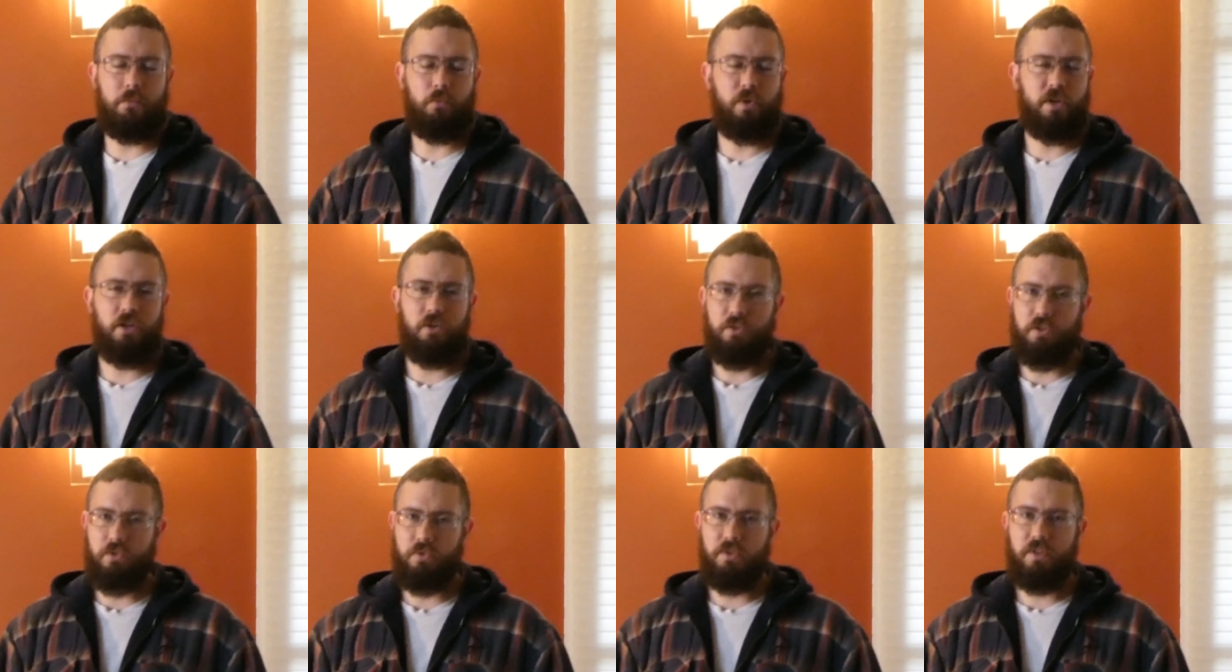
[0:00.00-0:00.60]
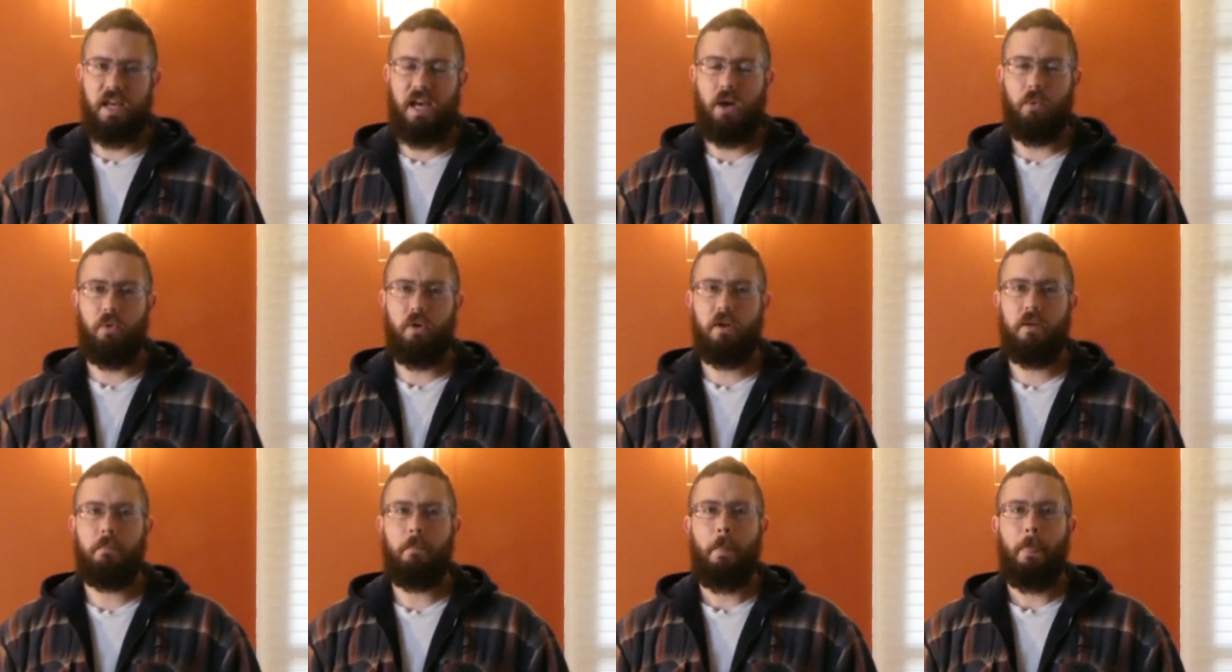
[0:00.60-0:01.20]
We don't use that
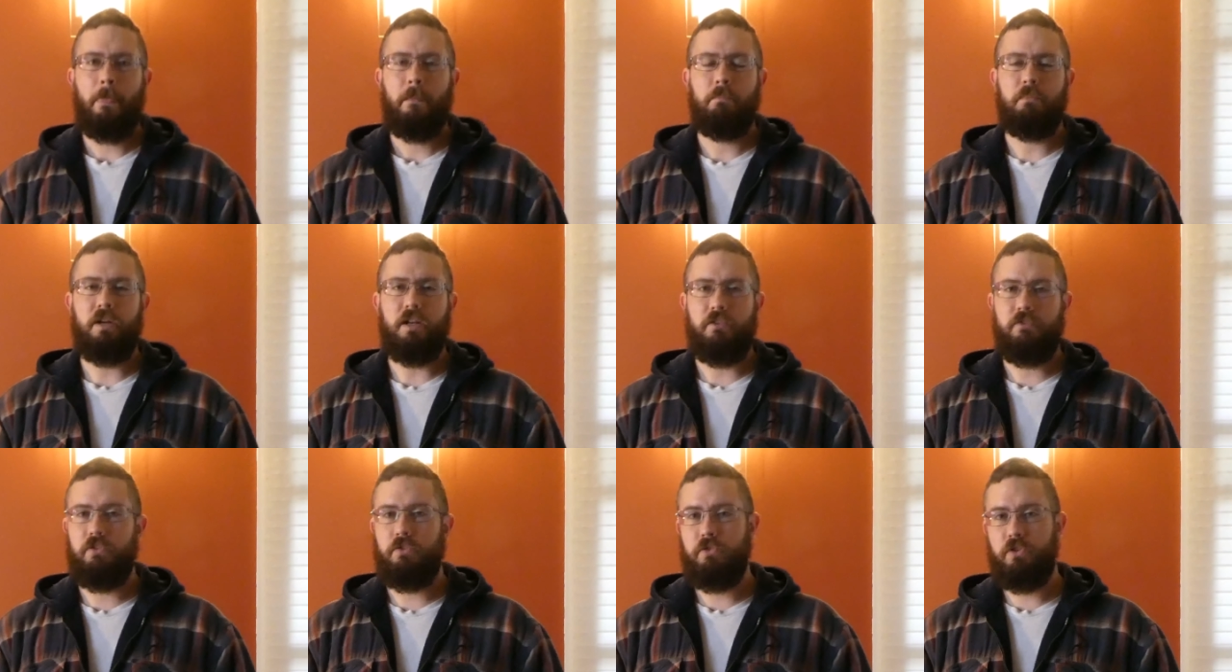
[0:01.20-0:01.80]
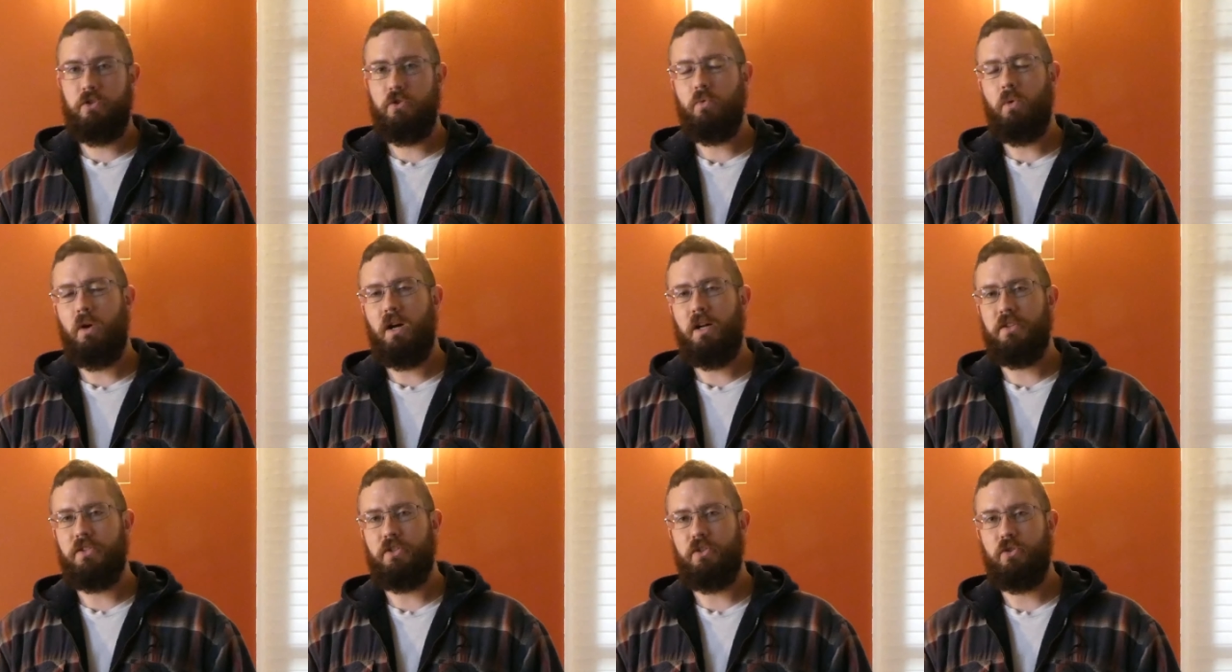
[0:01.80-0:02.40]
one, but if you do
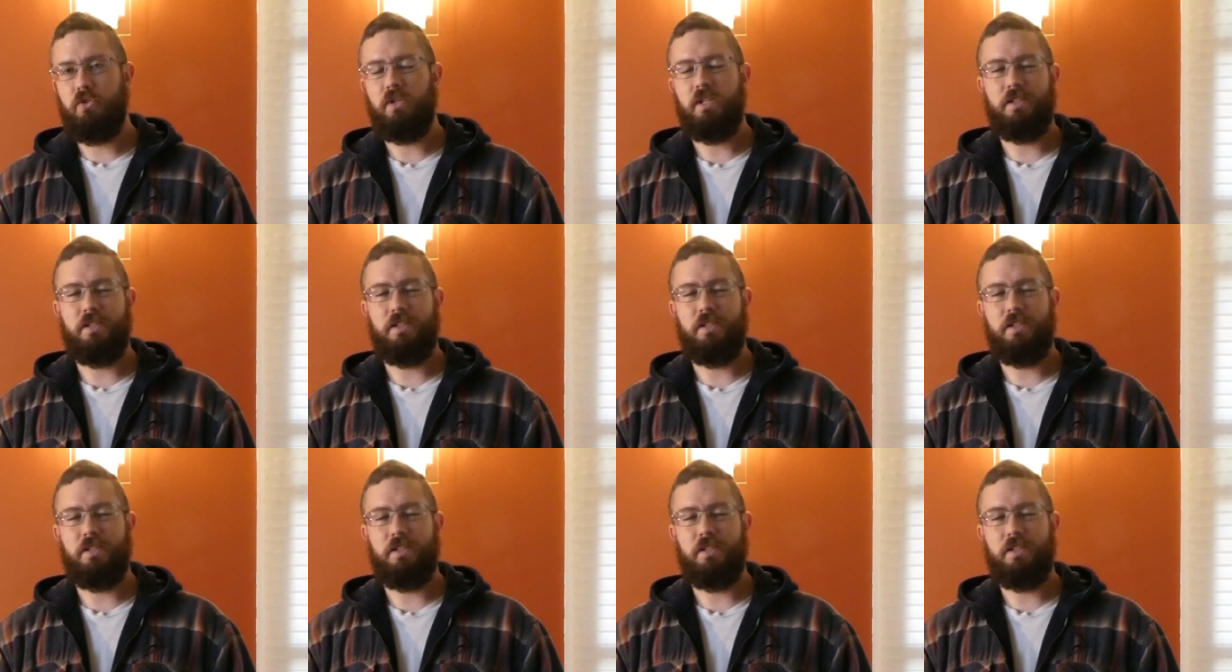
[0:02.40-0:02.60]
want to,